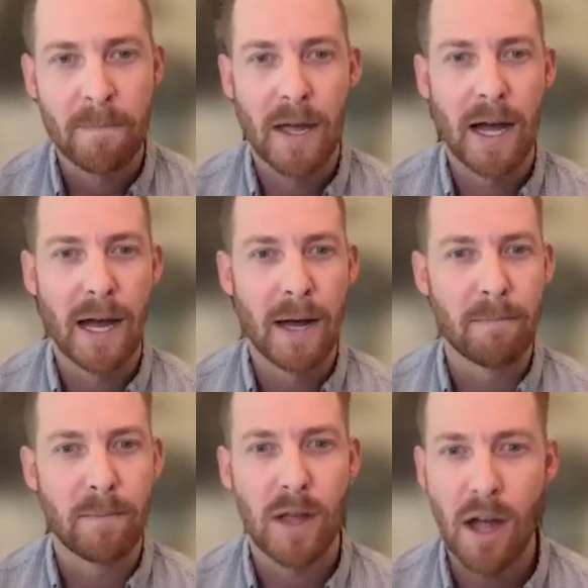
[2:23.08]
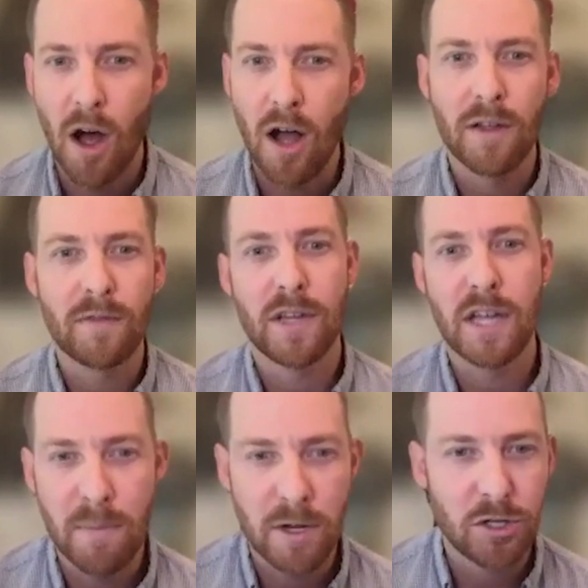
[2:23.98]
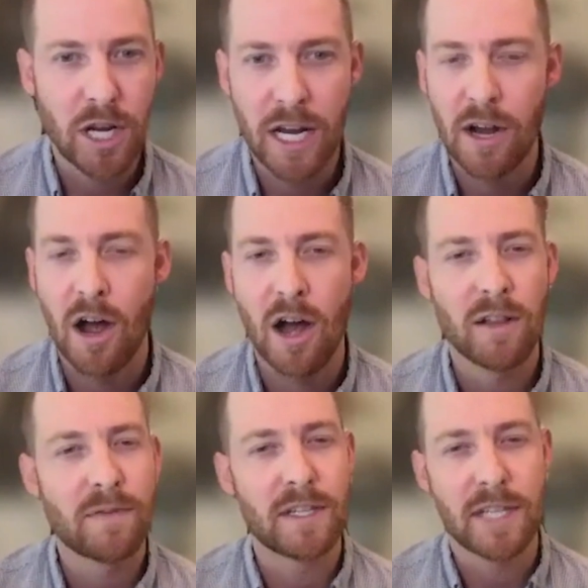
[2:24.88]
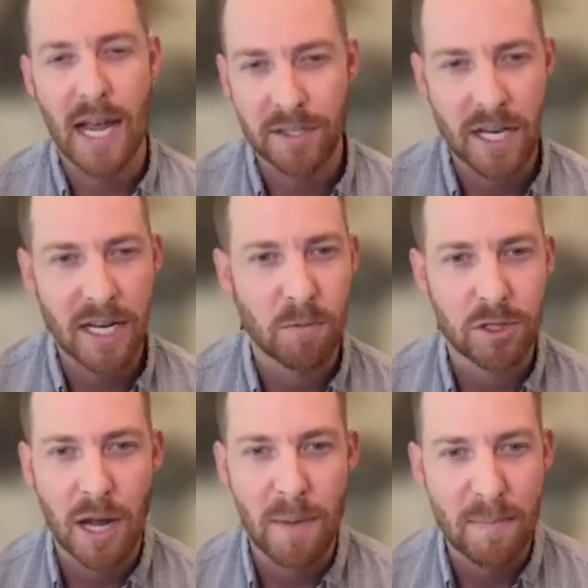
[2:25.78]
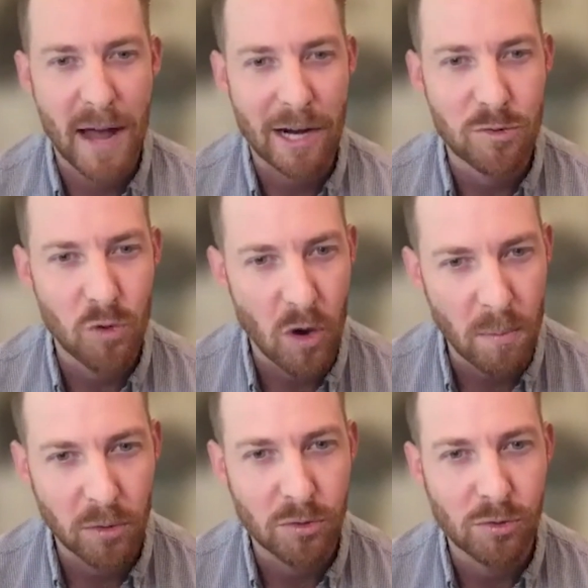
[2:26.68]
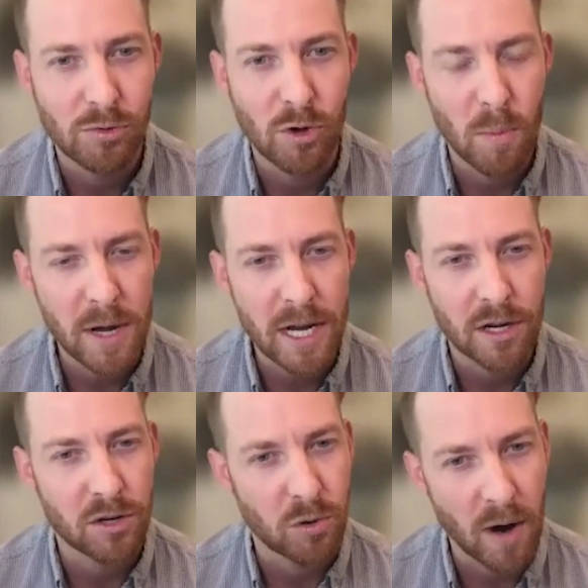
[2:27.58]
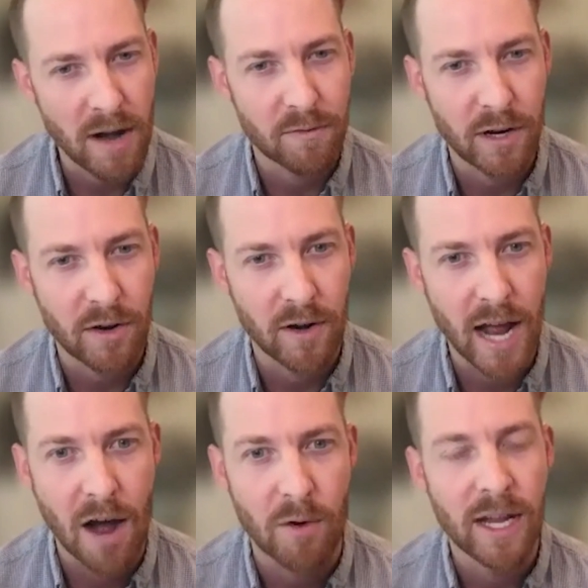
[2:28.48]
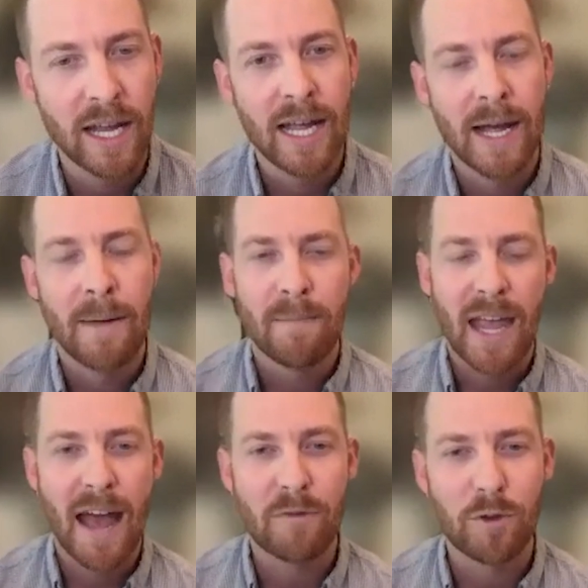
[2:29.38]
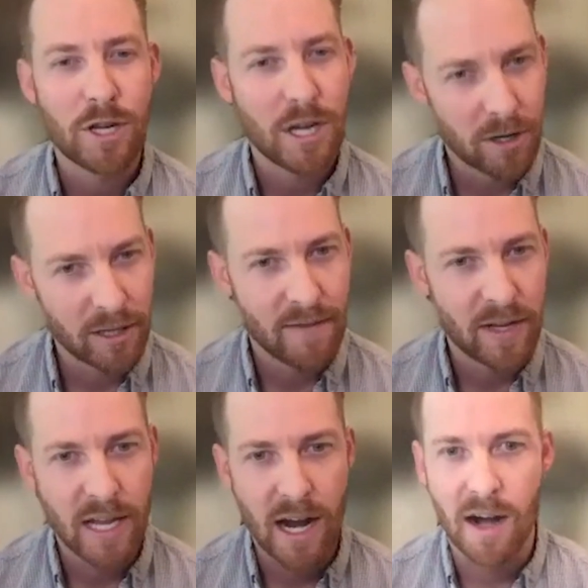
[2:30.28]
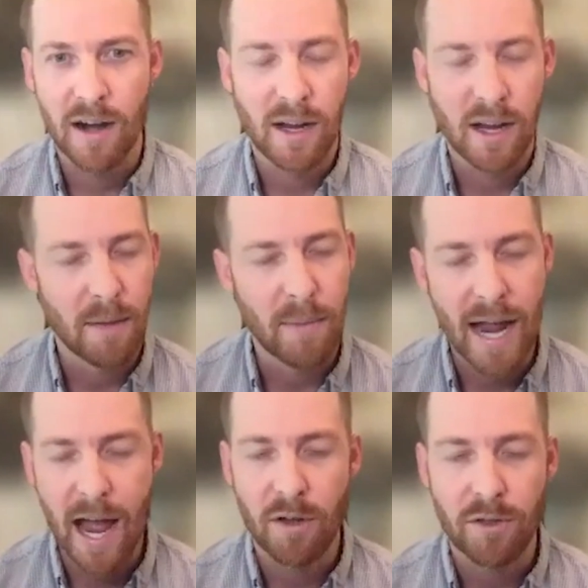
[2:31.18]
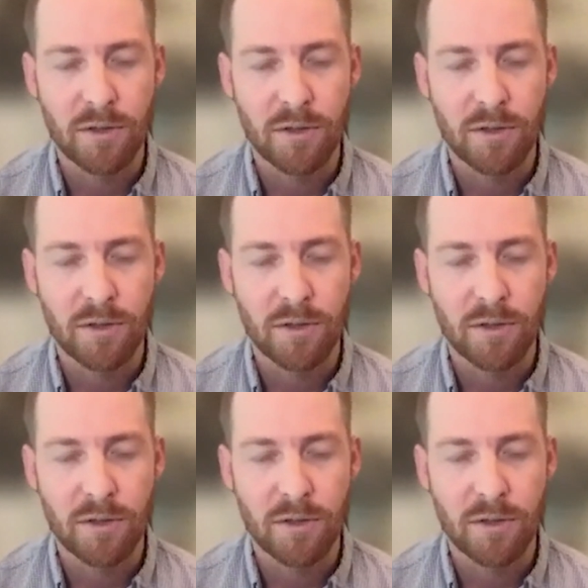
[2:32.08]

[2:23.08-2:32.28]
All of the imaging, all of the testing was coming back normal. Nobody could quite figure it out. After a year living there, my health